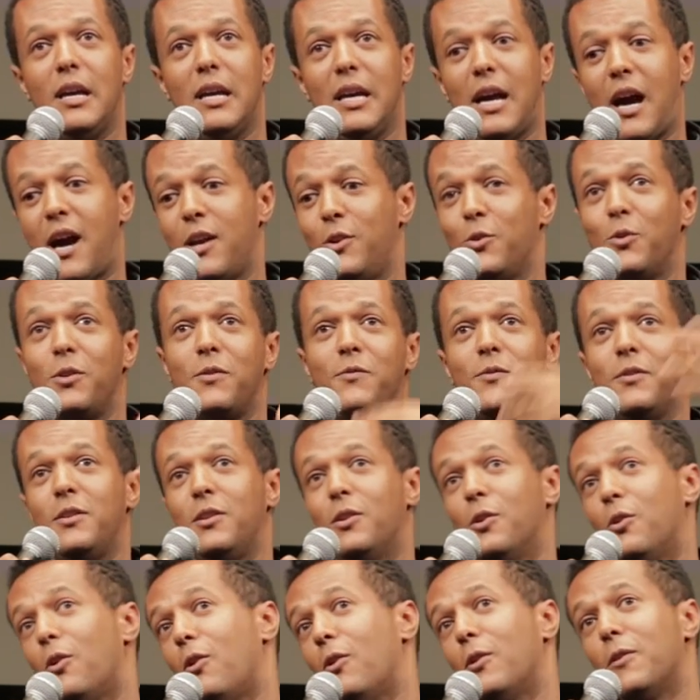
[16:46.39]
I don't even
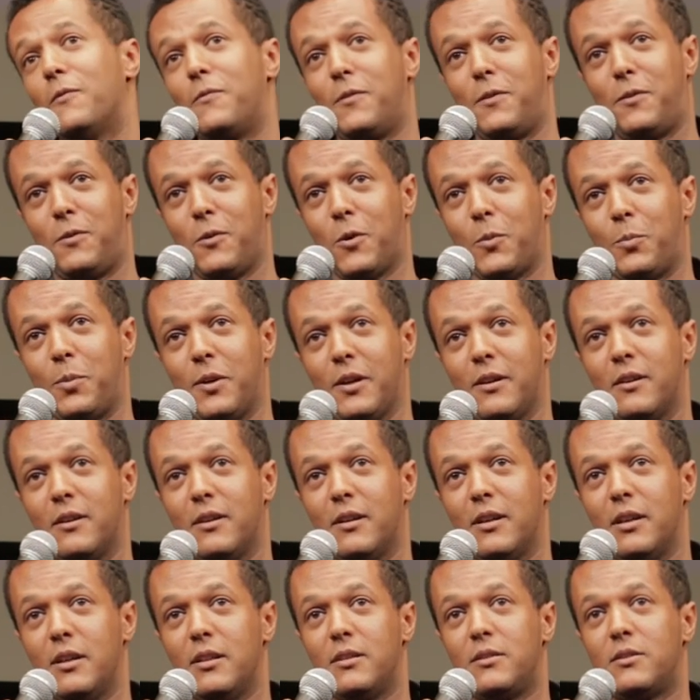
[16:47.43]
know all of Ethiopia.
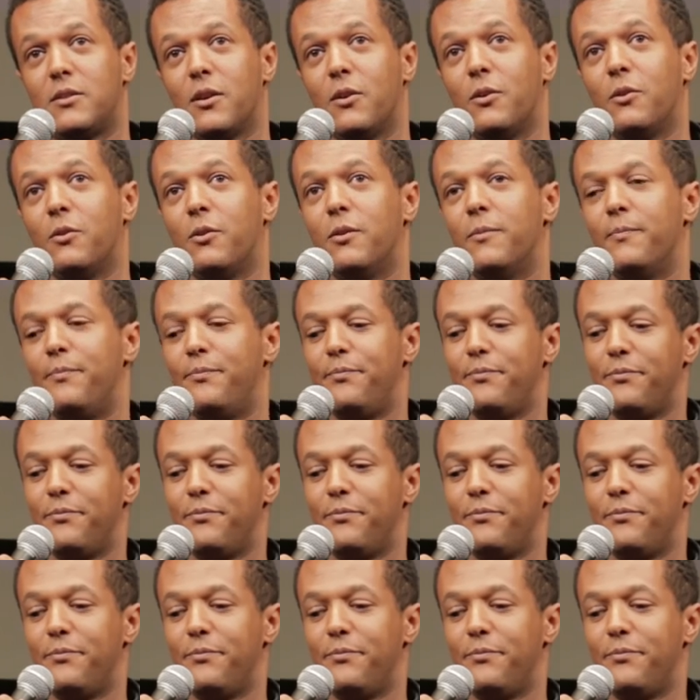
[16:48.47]
So